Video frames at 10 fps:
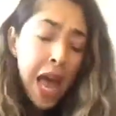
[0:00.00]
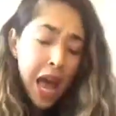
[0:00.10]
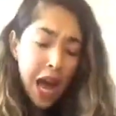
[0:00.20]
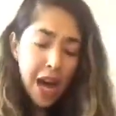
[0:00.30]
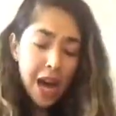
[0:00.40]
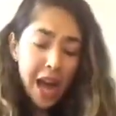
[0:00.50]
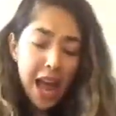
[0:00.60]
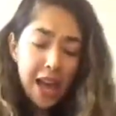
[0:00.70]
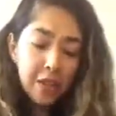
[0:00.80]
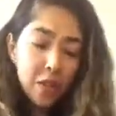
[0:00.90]

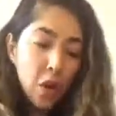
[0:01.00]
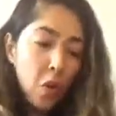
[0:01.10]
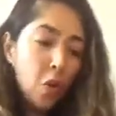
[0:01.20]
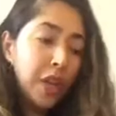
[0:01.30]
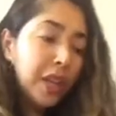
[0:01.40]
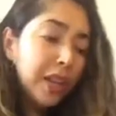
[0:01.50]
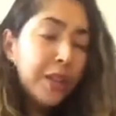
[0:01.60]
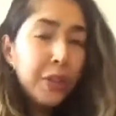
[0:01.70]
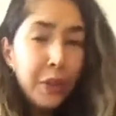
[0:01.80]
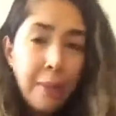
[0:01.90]
And so what you're going
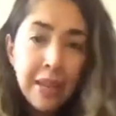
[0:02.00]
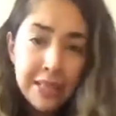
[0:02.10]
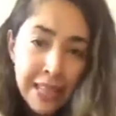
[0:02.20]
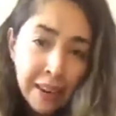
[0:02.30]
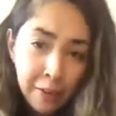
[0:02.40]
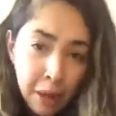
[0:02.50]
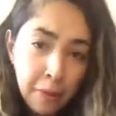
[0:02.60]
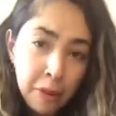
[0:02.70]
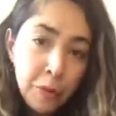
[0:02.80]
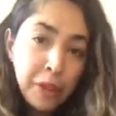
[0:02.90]
to do, I mean, tearing
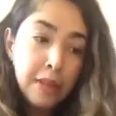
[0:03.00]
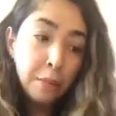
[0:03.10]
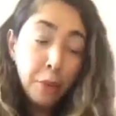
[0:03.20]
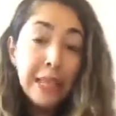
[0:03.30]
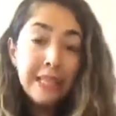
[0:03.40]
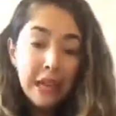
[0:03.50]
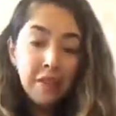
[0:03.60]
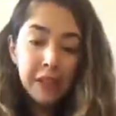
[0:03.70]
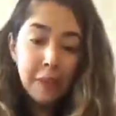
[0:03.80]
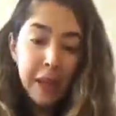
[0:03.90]
paper is pretty
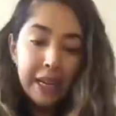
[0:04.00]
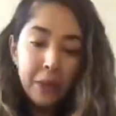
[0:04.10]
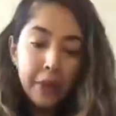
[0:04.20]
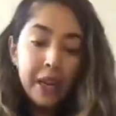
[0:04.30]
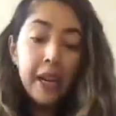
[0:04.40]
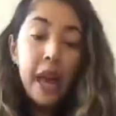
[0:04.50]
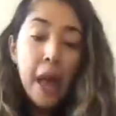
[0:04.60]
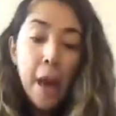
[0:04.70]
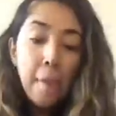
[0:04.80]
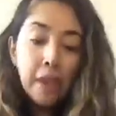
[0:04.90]
self-explanatory,
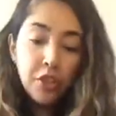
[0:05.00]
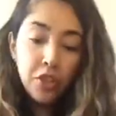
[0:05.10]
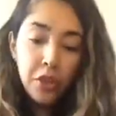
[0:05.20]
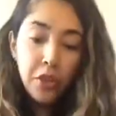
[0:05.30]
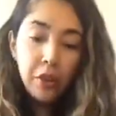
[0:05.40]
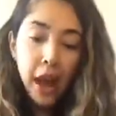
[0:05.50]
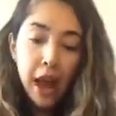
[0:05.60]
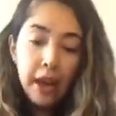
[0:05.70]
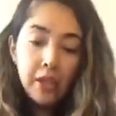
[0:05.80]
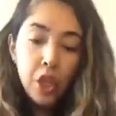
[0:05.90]
but to show you
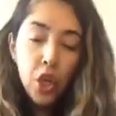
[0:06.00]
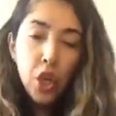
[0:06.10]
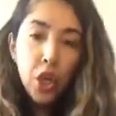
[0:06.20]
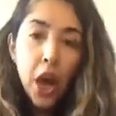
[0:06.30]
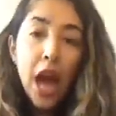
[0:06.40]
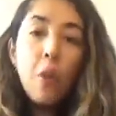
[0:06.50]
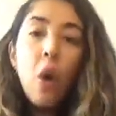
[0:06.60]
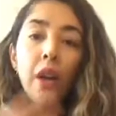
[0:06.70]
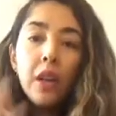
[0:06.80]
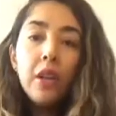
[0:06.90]
guys, I
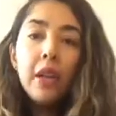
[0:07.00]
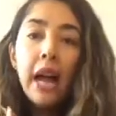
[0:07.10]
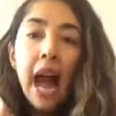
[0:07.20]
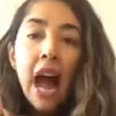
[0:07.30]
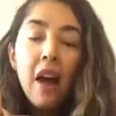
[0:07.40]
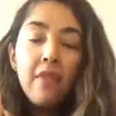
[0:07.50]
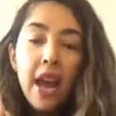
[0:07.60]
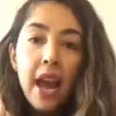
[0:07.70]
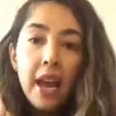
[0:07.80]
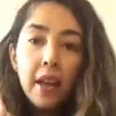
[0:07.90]
want you to have
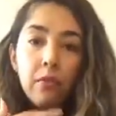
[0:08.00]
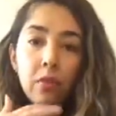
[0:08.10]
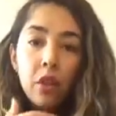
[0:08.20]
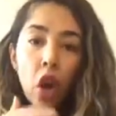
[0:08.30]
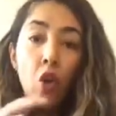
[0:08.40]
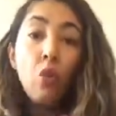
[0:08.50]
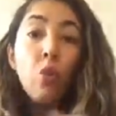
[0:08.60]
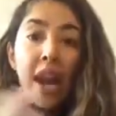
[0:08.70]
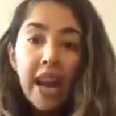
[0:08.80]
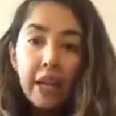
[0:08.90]
a
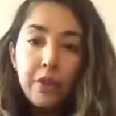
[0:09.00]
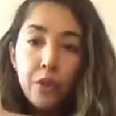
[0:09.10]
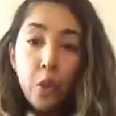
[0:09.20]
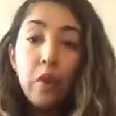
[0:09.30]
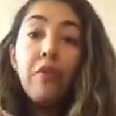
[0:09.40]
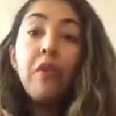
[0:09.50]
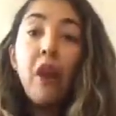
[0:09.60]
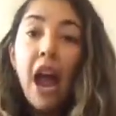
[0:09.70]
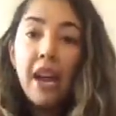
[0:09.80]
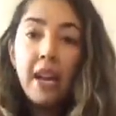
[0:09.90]
range or a
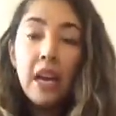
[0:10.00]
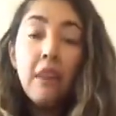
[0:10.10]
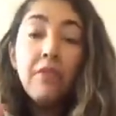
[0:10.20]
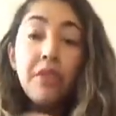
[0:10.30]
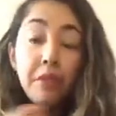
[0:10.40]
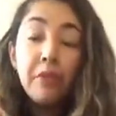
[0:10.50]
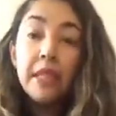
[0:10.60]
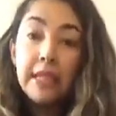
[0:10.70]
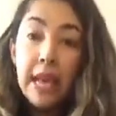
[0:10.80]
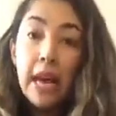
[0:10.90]
variety of
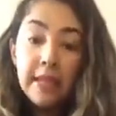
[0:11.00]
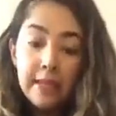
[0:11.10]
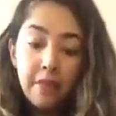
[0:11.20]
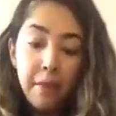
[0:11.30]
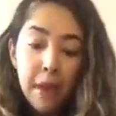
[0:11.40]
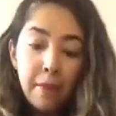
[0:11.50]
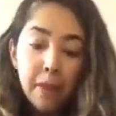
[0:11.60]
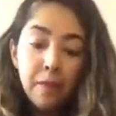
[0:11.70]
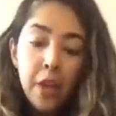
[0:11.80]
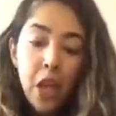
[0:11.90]
different sizes of paper.